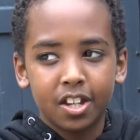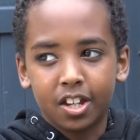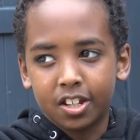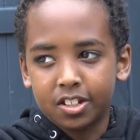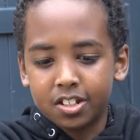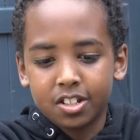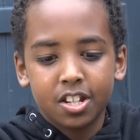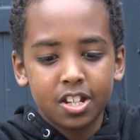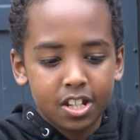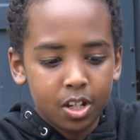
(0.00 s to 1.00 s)
and
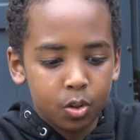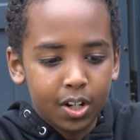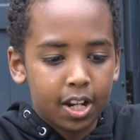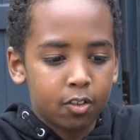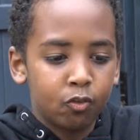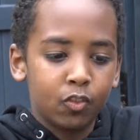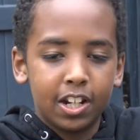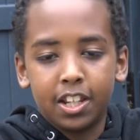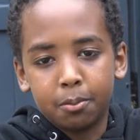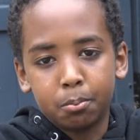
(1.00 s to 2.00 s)
it will like
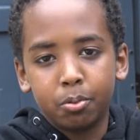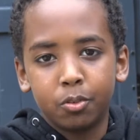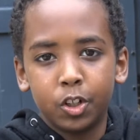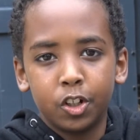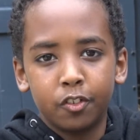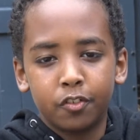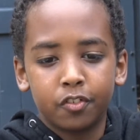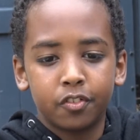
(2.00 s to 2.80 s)
really improve.